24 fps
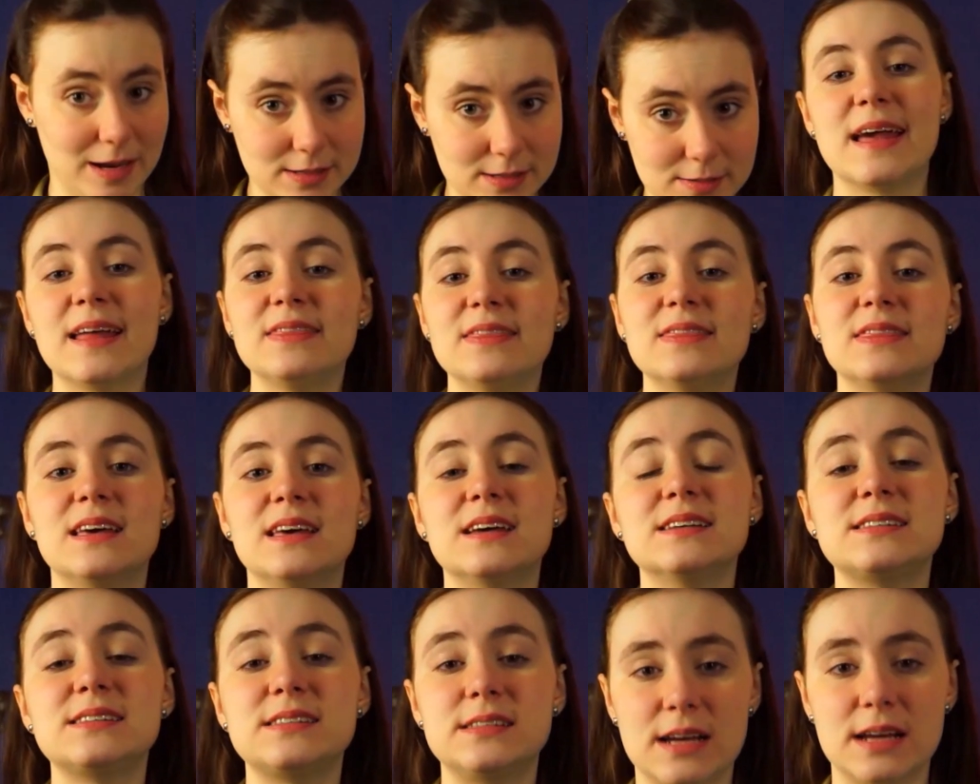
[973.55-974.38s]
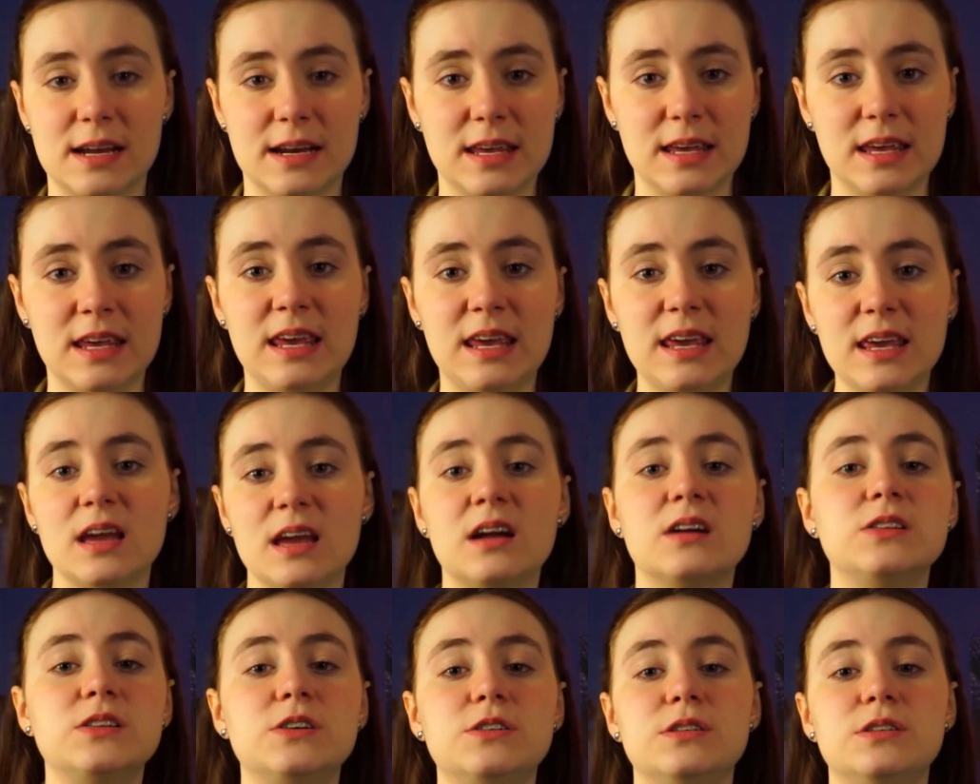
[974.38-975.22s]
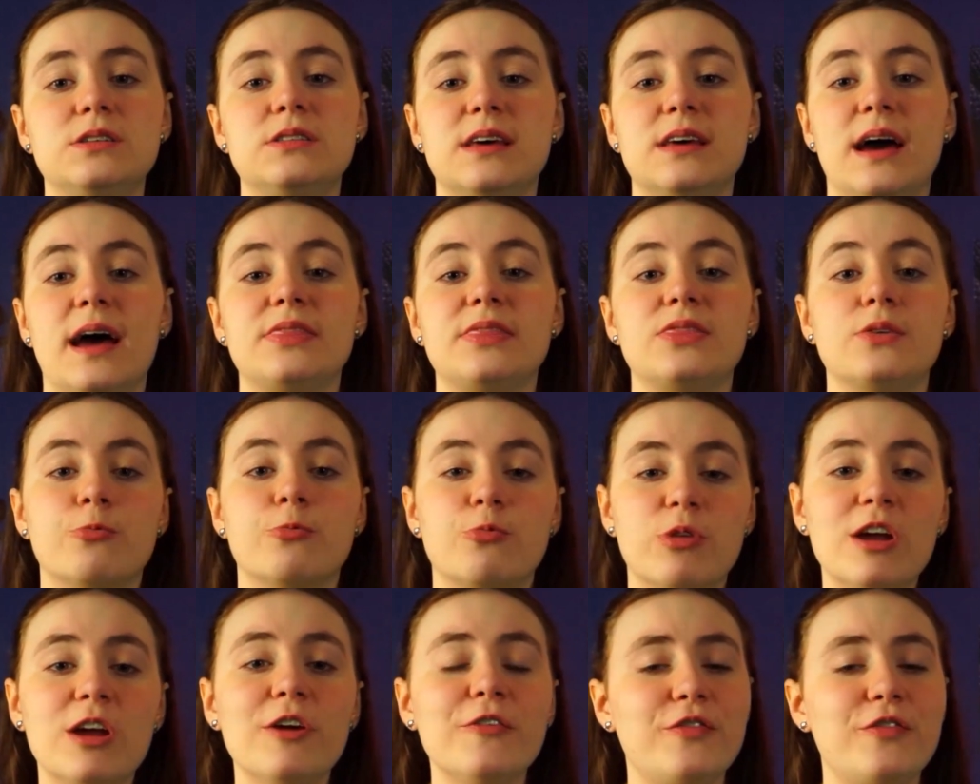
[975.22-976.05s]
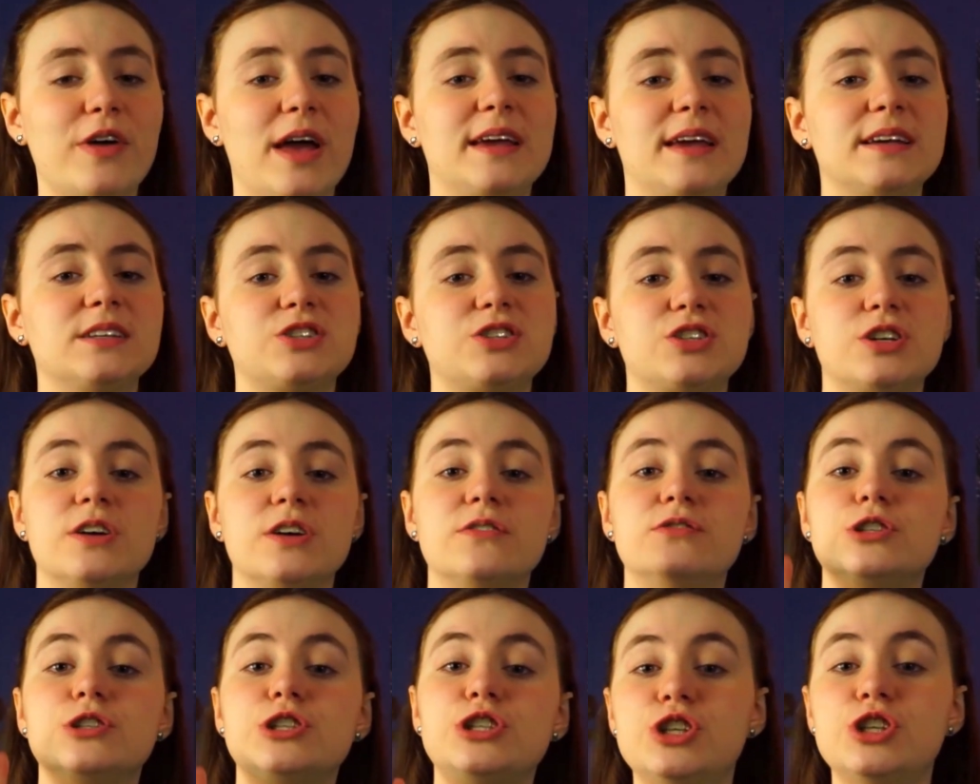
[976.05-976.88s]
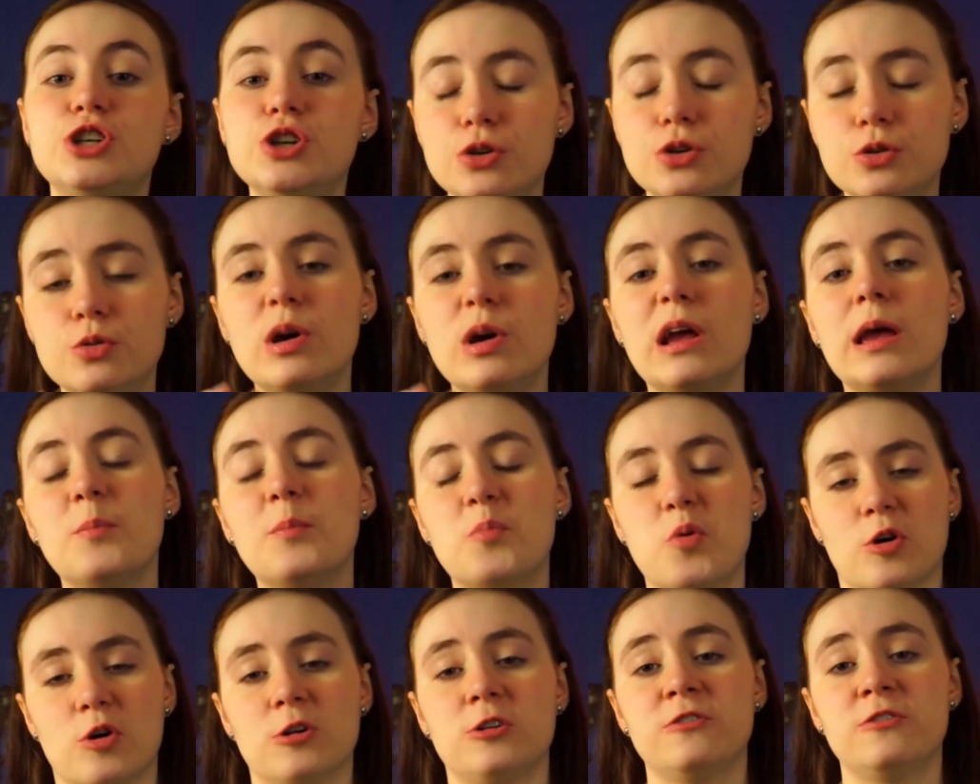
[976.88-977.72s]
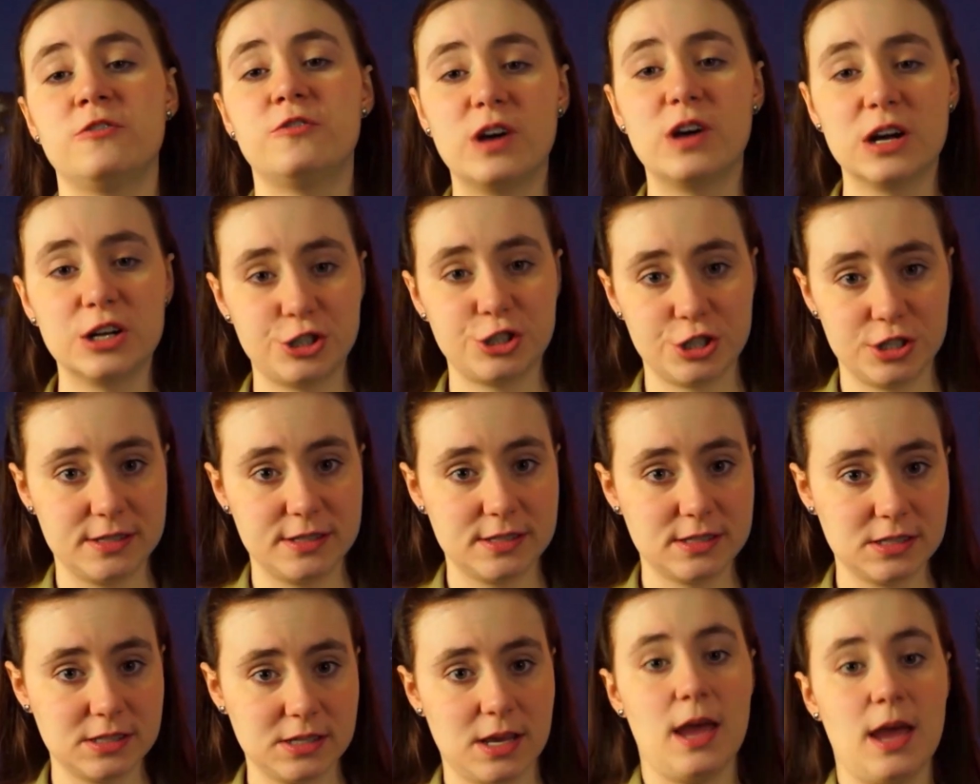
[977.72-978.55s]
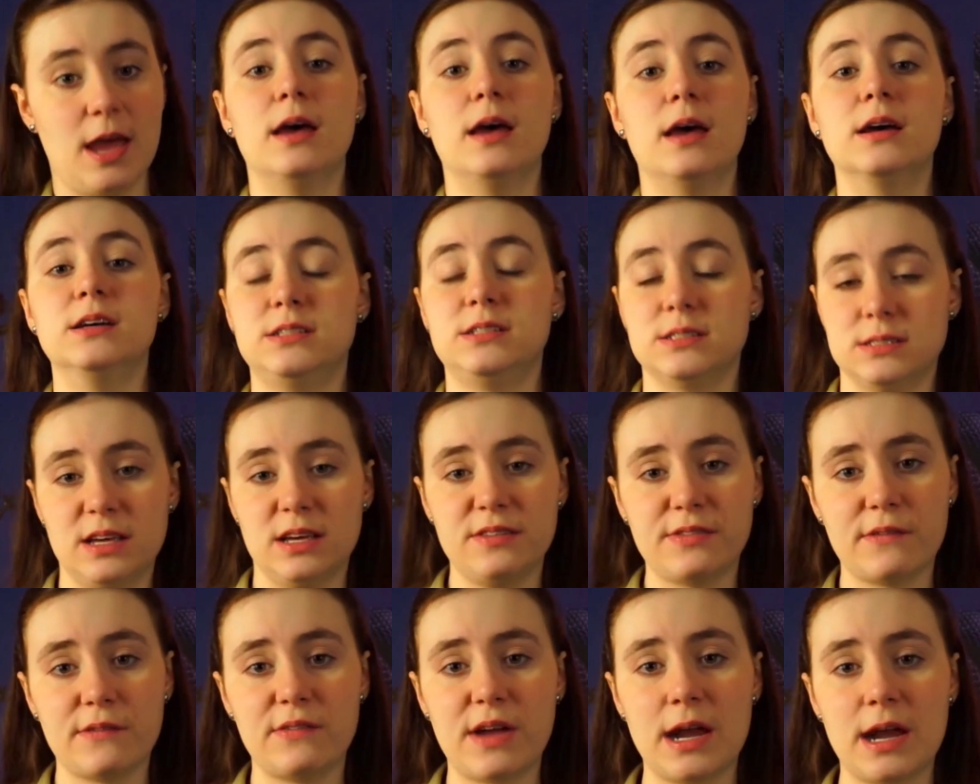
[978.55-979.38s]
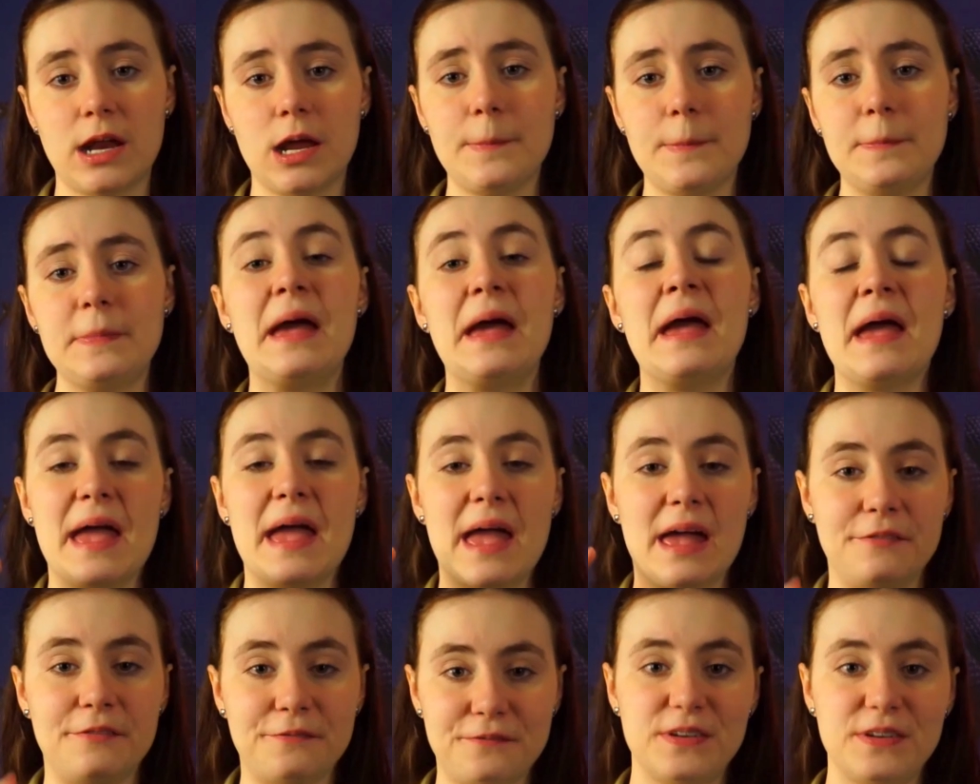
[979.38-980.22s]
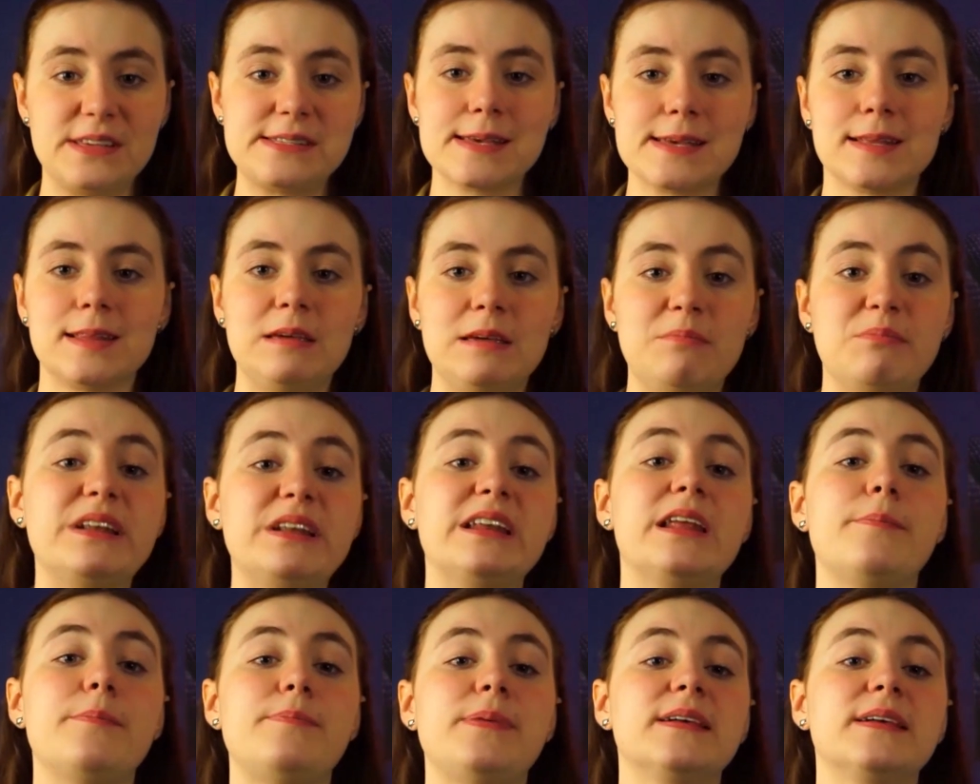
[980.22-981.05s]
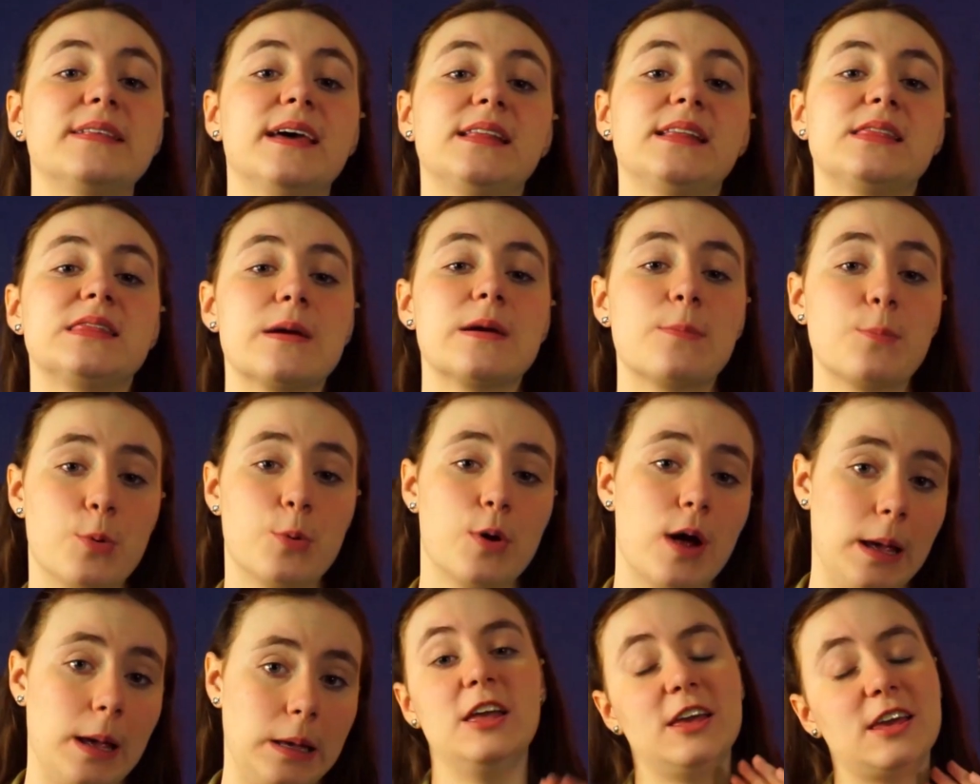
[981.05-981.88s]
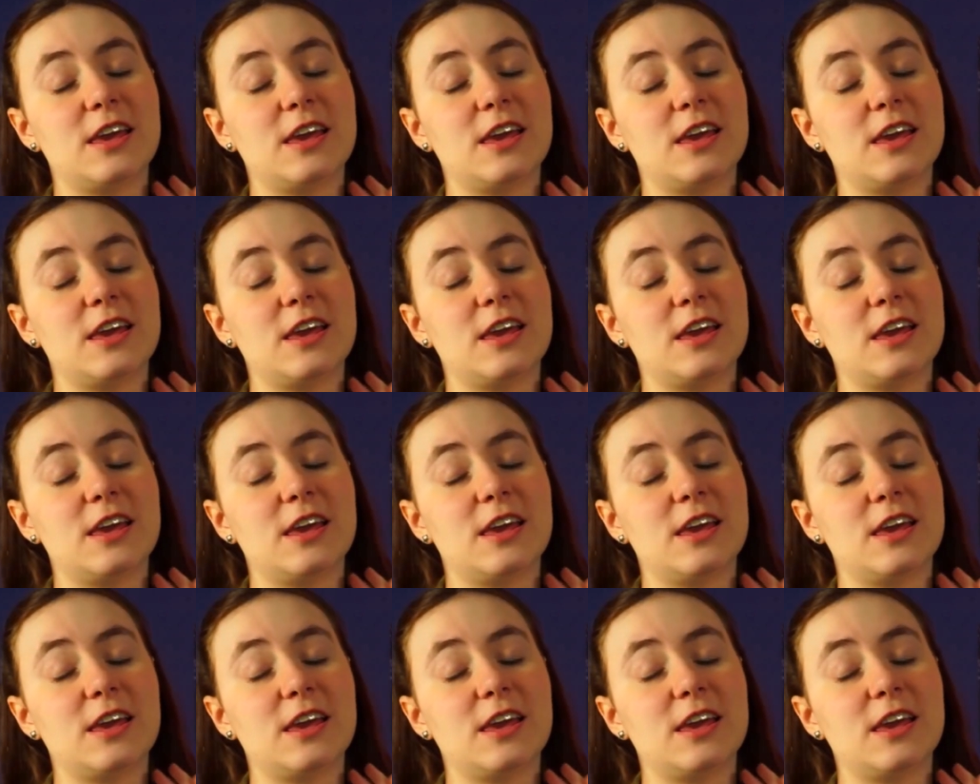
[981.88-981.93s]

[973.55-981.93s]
In this study, he concluded that the rear fangs serve two important functions deliver venom, and physically manipulate their prey.